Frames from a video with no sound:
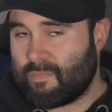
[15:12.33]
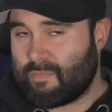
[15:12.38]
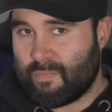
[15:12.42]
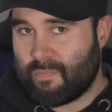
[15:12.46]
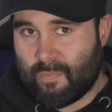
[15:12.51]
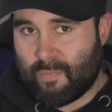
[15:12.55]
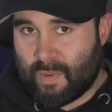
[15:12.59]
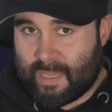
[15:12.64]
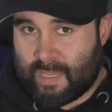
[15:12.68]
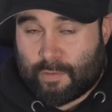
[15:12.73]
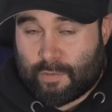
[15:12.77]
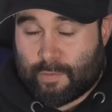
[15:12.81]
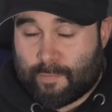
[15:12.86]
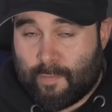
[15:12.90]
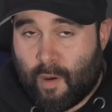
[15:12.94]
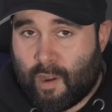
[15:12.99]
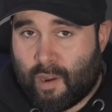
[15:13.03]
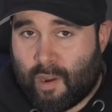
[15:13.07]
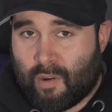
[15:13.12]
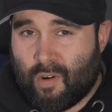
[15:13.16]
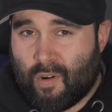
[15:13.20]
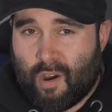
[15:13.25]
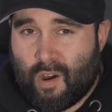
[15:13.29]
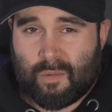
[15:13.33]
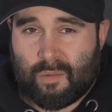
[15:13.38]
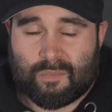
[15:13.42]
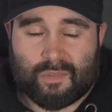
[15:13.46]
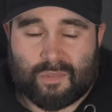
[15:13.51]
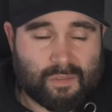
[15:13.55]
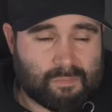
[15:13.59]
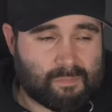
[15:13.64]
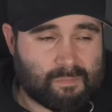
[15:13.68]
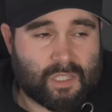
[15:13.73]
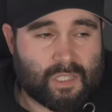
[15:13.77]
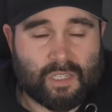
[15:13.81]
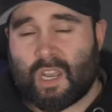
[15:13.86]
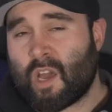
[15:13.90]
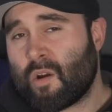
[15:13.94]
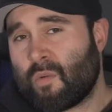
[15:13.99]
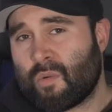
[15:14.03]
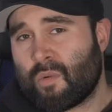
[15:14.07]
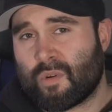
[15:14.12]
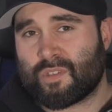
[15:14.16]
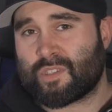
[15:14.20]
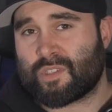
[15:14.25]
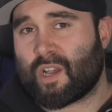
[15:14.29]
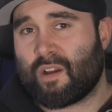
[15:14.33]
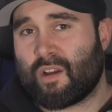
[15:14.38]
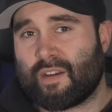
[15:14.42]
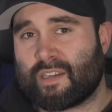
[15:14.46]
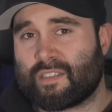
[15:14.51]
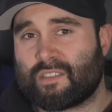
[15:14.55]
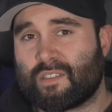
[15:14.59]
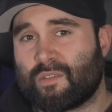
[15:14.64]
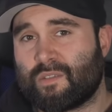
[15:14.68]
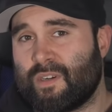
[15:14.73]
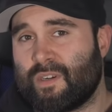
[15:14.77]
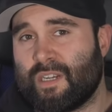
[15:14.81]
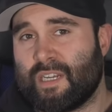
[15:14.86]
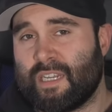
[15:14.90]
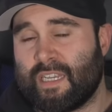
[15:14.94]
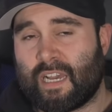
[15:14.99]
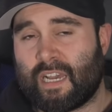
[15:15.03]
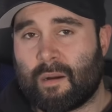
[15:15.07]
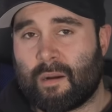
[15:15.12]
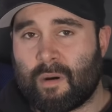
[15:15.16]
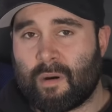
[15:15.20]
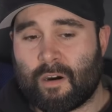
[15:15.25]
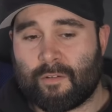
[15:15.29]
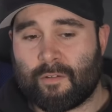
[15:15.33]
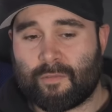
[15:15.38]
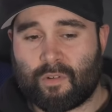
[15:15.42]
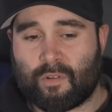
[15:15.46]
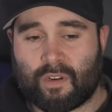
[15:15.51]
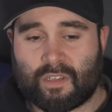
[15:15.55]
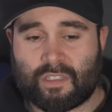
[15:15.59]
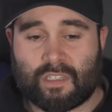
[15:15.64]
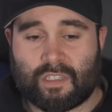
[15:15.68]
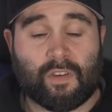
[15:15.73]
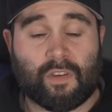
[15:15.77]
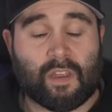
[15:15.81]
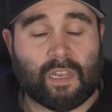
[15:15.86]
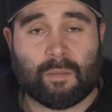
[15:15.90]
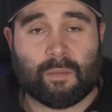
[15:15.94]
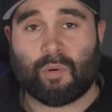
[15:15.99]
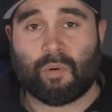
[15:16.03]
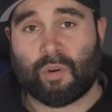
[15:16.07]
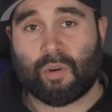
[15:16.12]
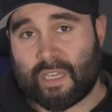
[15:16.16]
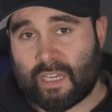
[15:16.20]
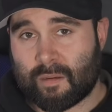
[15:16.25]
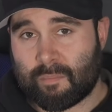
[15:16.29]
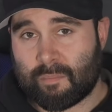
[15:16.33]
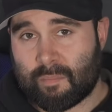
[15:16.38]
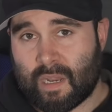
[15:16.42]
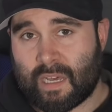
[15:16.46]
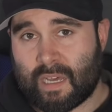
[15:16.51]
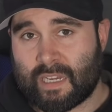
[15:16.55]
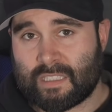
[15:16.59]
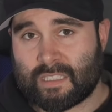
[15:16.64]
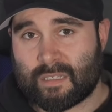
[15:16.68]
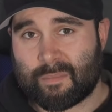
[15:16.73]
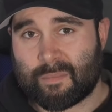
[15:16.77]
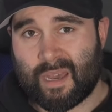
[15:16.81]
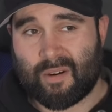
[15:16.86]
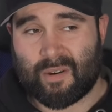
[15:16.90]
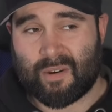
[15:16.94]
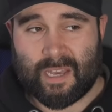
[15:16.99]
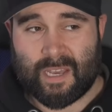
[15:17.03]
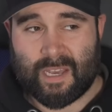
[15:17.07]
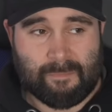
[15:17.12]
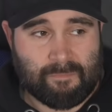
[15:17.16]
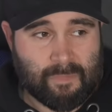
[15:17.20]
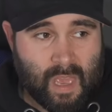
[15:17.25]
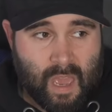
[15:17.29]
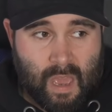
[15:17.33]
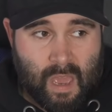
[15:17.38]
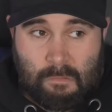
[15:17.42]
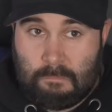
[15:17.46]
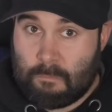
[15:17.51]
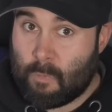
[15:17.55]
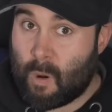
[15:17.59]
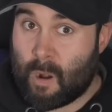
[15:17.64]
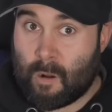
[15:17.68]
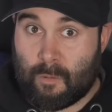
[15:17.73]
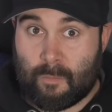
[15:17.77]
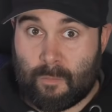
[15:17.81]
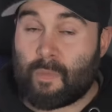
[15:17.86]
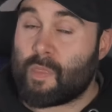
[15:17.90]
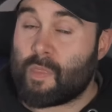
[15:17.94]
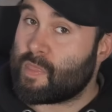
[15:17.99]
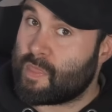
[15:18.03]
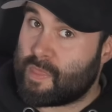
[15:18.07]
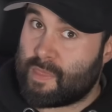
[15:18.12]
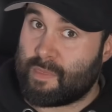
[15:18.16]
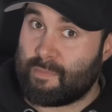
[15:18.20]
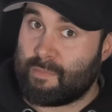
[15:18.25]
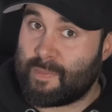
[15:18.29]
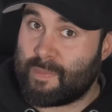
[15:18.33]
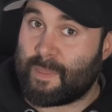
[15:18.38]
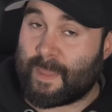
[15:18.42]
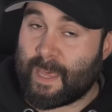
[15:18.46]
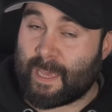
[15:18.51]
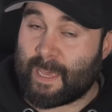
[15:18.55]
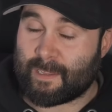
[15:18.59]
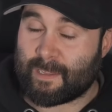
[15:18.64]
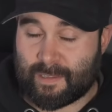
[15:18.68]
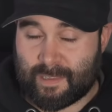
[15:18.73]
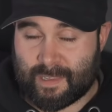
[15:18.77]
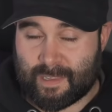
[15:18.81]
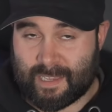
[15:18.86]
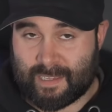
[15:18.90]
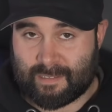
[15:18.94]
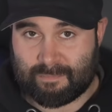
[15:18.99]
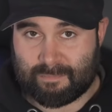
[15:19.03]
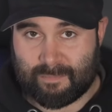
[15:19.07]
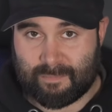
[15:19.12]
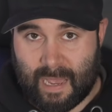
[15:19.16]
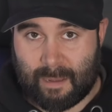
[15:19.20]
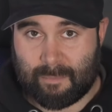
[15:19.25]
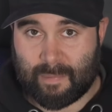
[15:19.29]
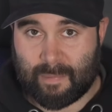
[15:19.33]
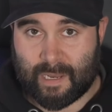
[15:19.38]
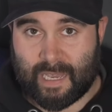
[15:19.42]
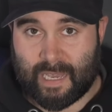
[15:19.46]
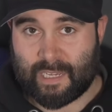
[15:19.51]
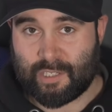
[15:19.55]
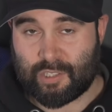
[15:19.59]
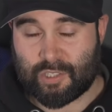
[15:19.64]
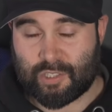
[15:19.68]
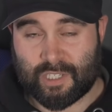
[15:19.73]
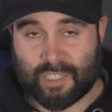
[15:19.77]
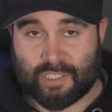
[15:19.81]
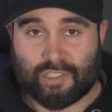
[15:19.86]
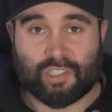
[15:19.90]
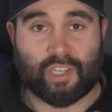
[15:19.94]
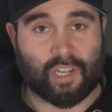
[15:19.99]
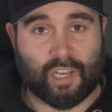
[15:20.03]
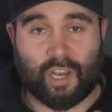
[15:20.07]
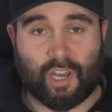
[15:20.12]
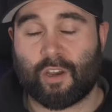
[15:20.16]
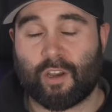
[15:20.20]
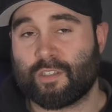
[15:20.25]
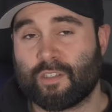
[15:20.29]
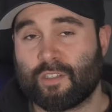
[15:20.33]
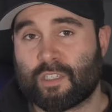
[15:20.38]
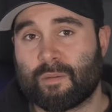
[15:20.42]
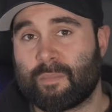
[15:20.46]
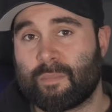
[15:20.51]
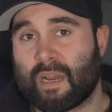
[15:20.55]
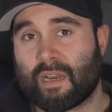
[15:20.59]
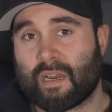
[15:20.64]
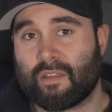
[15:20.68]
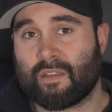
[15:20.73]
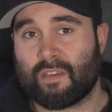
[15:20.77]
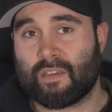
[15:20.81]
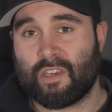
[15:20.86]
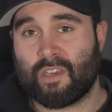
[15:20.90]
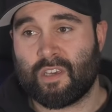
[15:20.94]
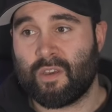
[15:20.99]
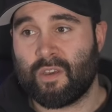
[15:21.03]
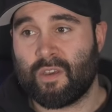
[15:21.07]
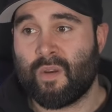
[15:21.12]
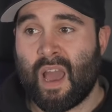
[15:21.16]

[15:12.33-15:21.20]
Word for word: It's firearms, so no one's going to really come after us. If anybody complains about it, well, their application is going to go to the back of the queue.